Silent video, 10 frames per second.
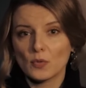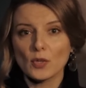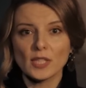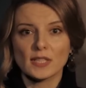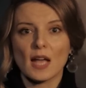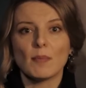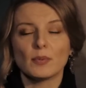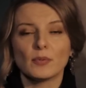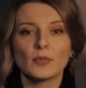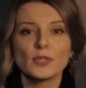For
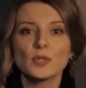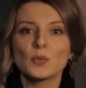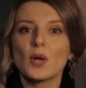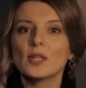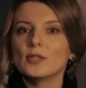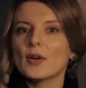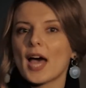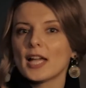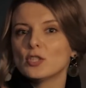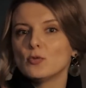example, first of all, you
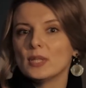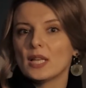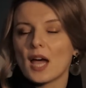had to be